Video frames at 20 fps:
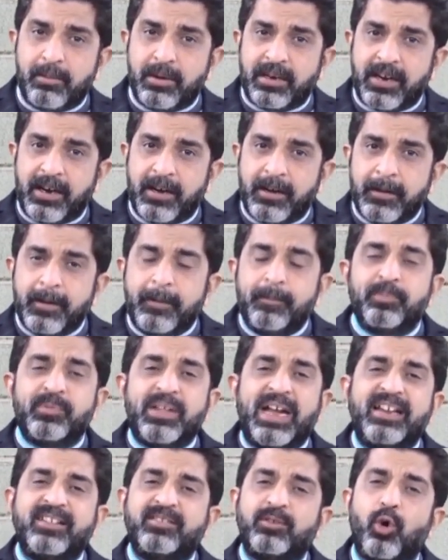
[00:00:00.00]
Limited
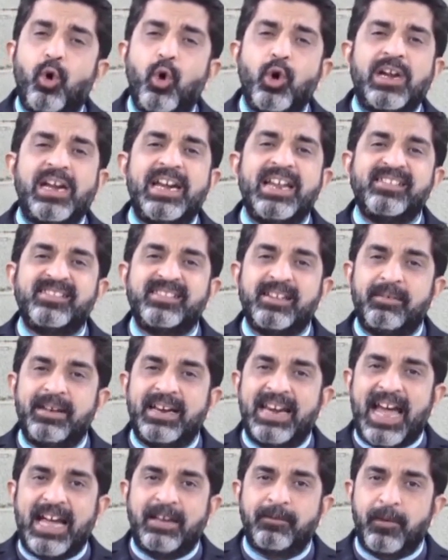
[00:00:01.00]
that is only
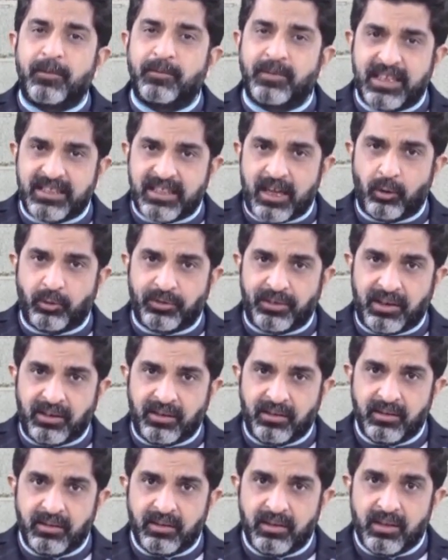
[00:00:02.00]

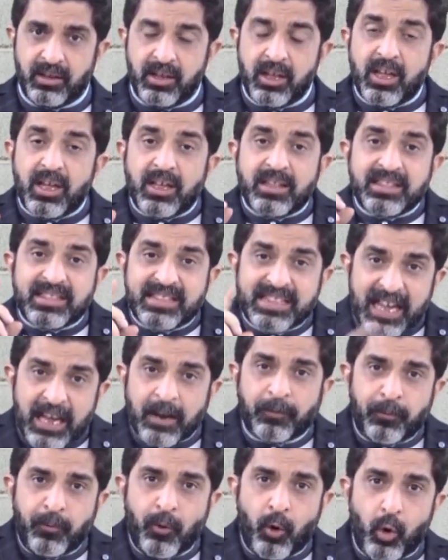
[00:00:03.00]
7,50,000.
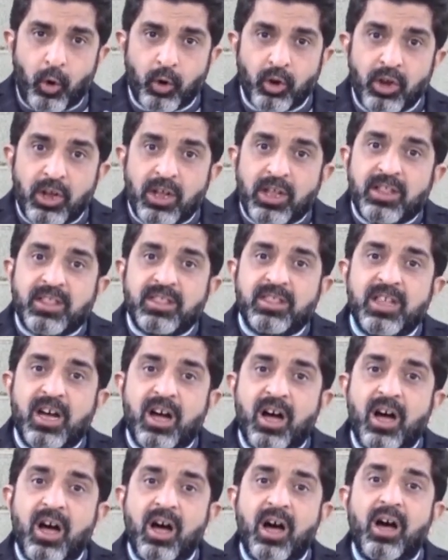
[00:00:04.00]
Therefore,
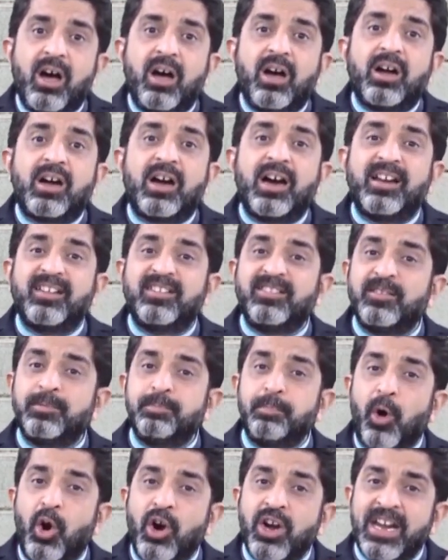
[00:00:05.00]
the
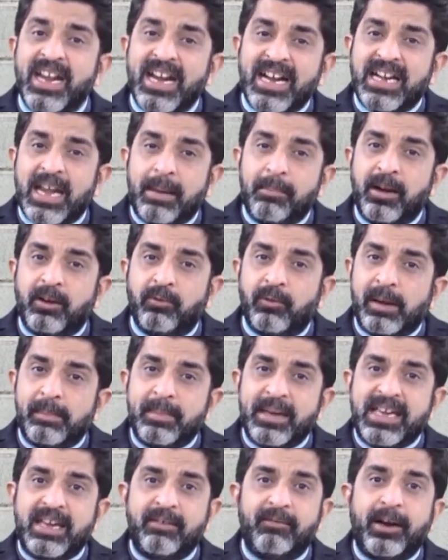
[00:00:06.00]
corresponding debit will
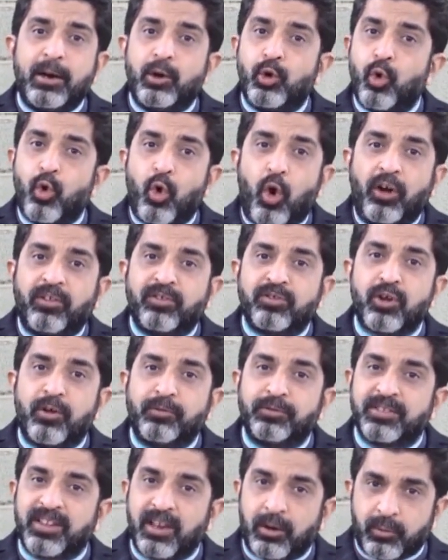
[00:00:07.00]
be given to cost
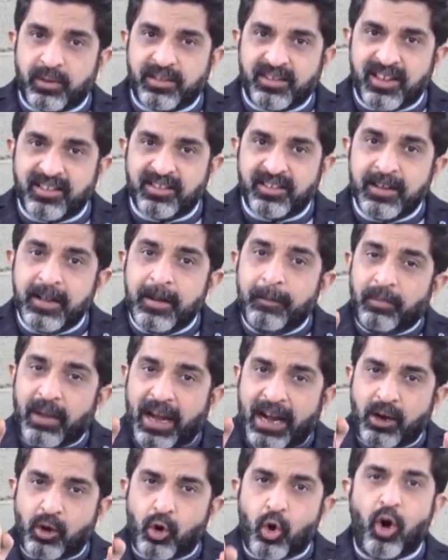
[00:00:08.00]
of services,
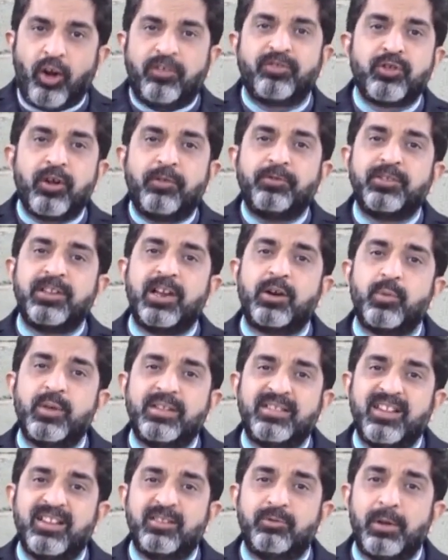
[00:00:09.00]
and cost of
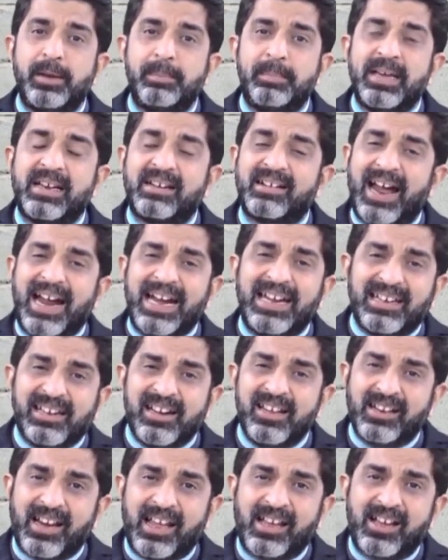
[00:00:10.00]
services will be rightly